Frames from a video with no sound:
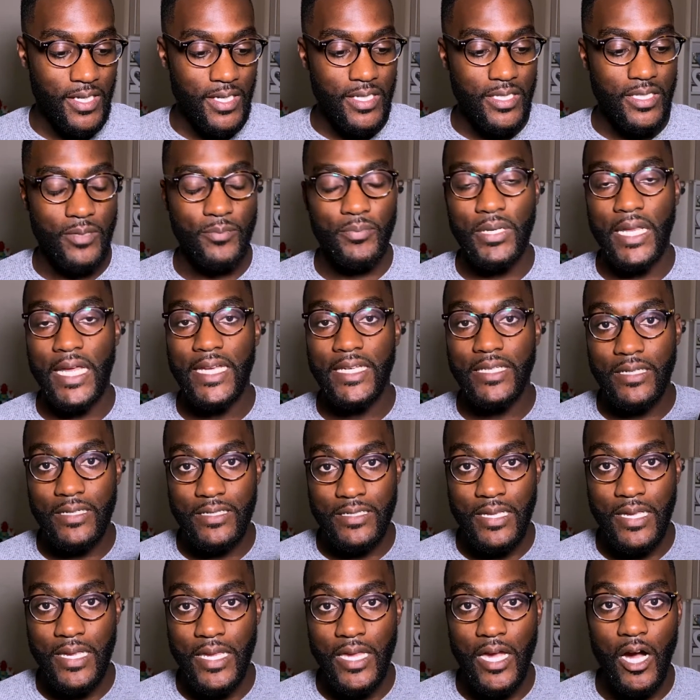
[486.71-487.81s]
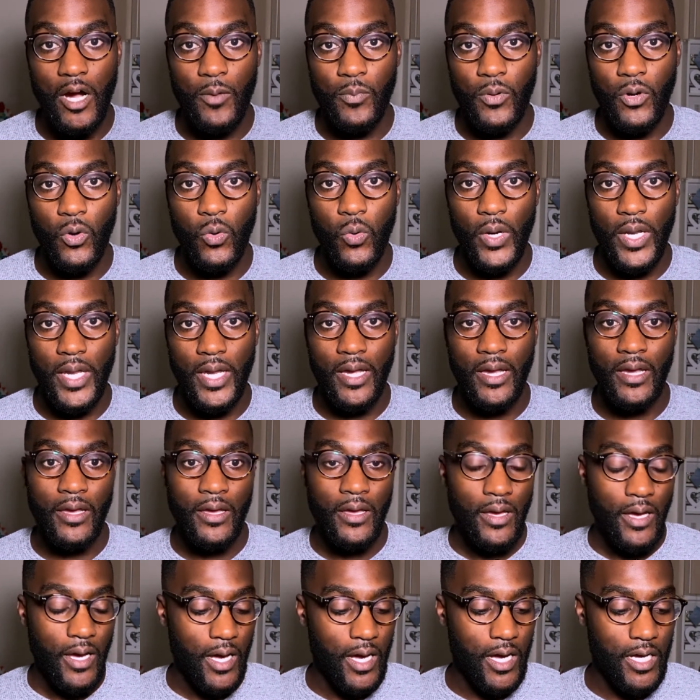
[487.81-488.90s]
The blade does heat up quick,
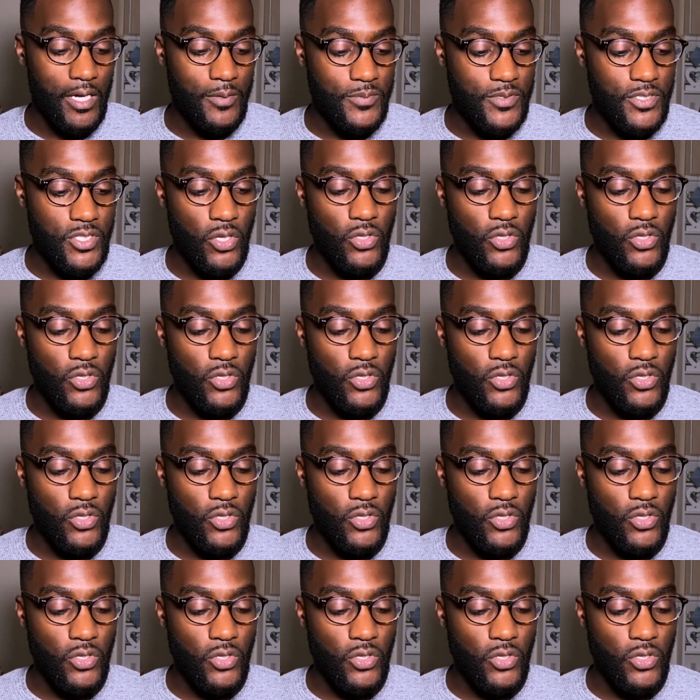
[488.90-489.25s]
so